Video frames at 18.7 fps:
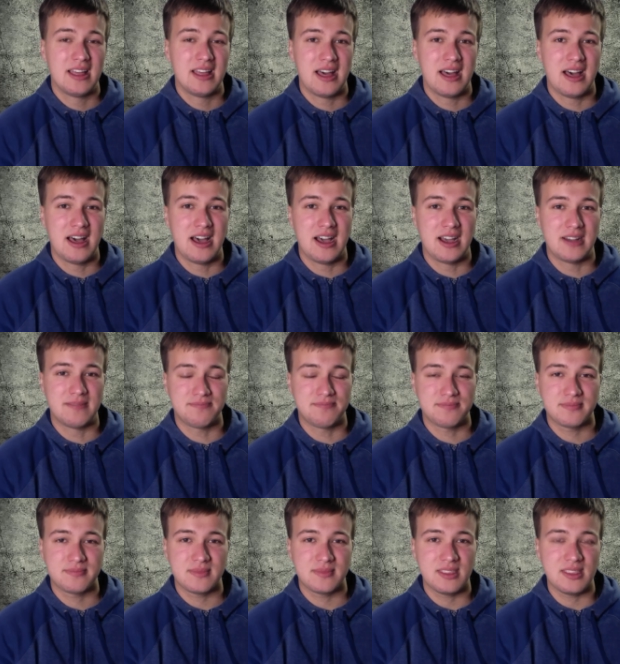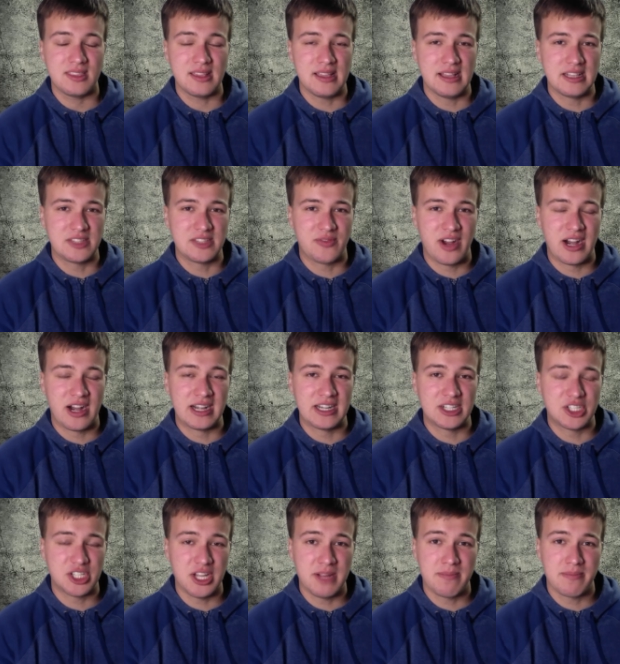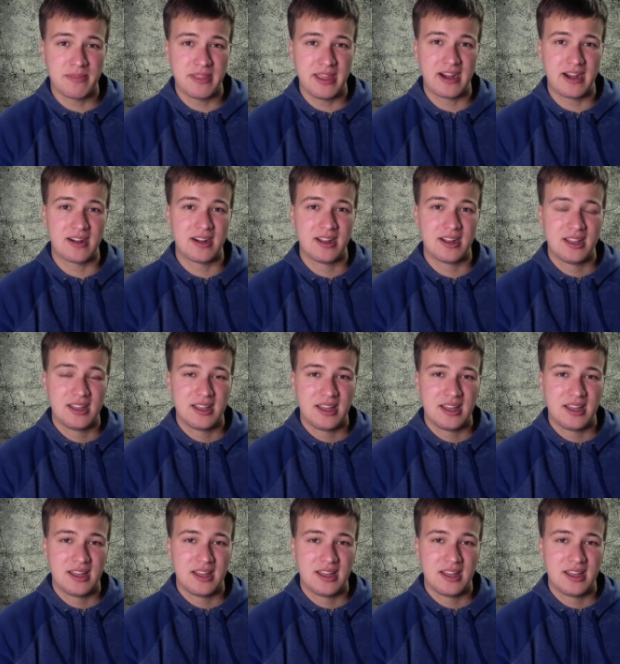Uh, it's very cheap there.